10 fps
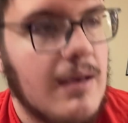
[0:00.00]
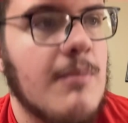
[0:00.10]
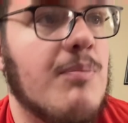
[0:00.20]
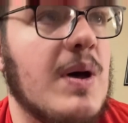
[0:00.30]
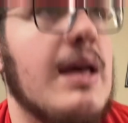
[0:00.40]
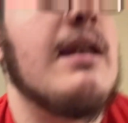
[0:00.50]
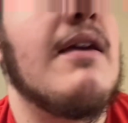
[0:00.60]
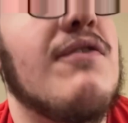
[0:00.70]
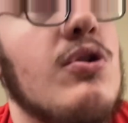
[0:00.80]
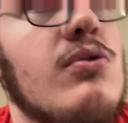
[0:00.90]
But
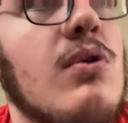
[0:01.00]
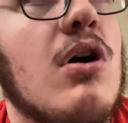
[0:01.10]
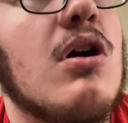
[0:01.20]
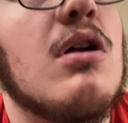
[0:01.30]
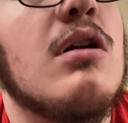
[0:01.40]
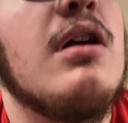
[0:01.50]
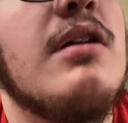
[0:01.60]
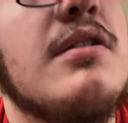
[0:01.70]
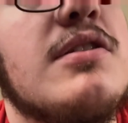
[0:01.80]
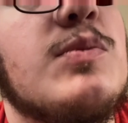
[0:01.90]
if you are
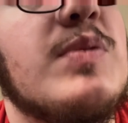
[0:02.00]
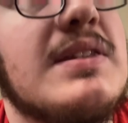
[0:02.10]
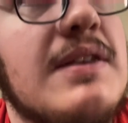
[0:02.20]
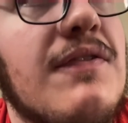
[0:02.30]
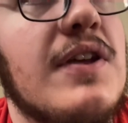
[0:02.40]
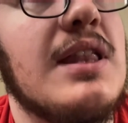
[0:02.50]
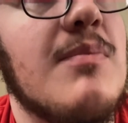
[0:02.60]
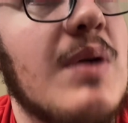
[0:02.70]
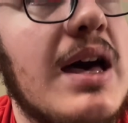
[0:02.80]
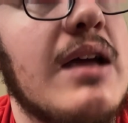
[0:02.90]
specifically
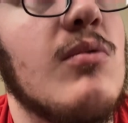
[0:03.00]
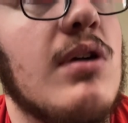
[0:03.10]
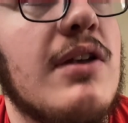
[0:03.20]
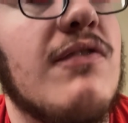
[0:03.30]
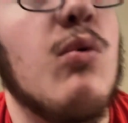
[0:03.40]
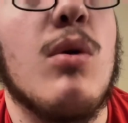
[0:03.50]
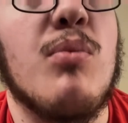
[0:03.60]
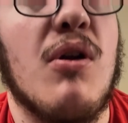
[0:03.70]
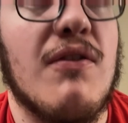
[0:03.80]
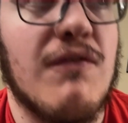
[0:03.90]
buying one for
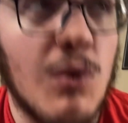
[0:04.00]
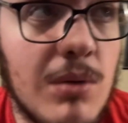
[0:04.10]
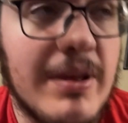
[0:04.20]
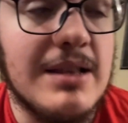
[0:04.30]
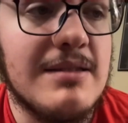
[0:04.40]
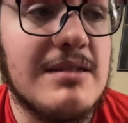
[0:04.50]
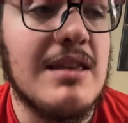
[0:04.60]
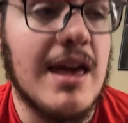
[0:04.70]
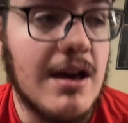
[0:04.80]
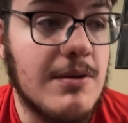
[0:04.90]
performance,
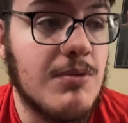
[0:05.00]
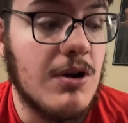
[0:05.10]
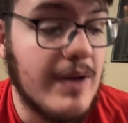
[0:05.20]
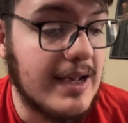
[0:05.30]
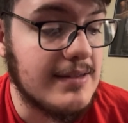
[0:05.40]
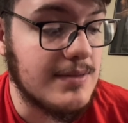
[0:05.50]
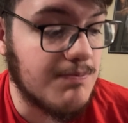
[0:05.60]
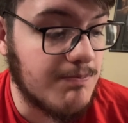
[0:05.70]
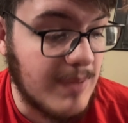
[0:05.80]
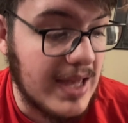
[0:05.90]
the Aeon Pro X is
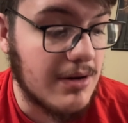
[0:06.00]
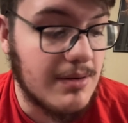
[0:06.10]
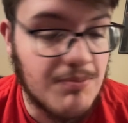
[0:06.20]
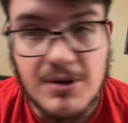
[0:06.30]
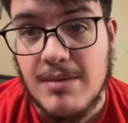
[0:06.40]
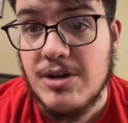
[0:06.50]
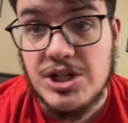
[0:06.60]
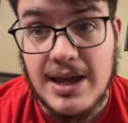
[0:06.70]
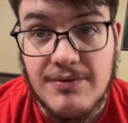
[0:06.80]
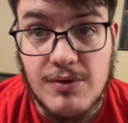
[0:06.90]
better in pretty much
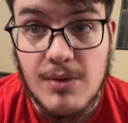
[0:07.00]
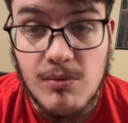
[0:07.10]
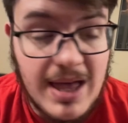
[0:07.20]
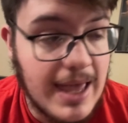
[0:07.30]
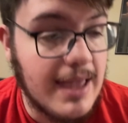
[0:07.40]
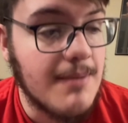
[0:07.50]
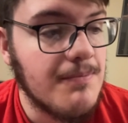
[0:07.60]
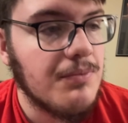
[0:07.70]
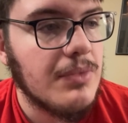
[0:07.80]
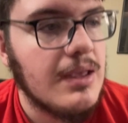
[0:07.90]
every way,
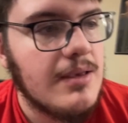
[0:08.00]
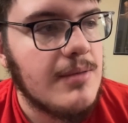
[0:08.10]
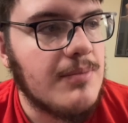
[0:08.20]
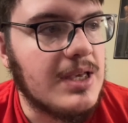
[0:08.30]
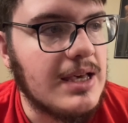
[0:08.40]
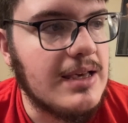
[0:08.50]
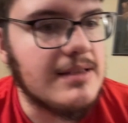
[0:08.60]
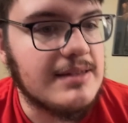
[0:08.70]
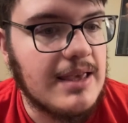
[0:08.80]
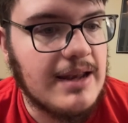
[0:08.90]

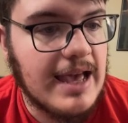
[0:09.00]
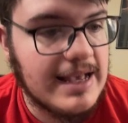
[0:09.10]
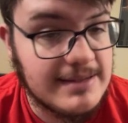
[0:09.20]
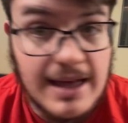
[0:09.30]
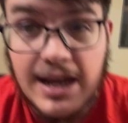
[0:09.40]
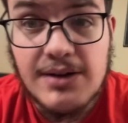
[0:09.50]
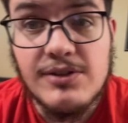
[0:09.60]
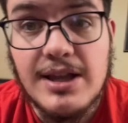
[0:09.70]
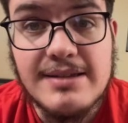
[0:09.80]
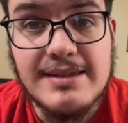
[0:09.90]
because it has a higher
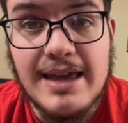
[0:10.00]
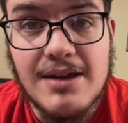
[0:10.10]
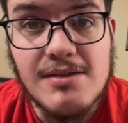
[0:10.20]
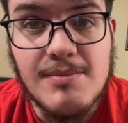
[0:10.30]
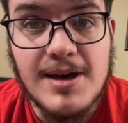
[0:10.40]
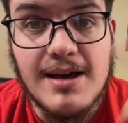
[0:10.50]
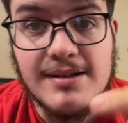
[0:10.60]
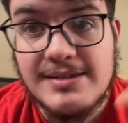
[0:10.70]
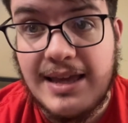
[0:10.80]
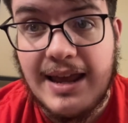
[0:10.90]
velocity out of the
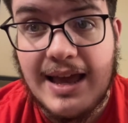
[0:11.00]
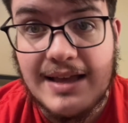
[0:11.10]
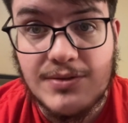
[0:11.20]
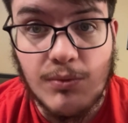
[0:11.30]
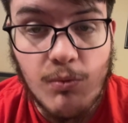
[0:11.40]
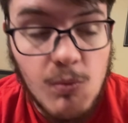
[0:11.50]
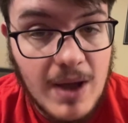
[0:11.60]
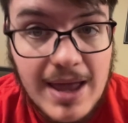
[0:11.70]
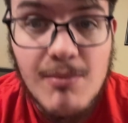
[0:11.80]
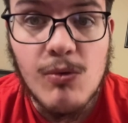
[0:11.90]
box, and it has
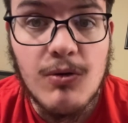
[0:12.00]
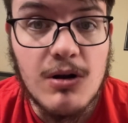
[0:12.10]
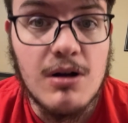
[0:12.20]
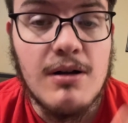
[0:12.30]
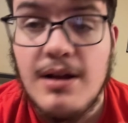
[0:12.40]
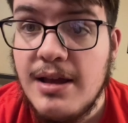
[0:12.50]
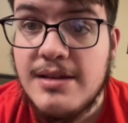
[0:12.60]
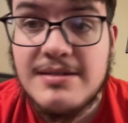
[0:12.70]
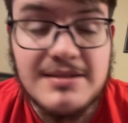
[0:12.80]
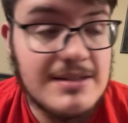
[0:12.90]
way more
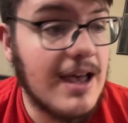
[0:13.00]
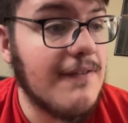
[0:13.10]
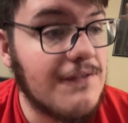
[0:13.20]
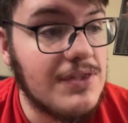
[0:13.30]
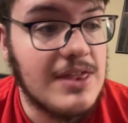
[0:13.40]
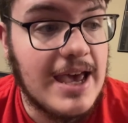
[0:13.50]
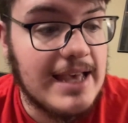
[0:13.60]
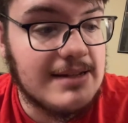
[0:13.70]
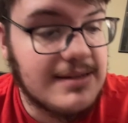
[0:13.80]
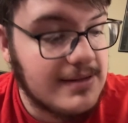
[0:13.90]
stuff
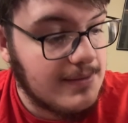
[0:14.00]
that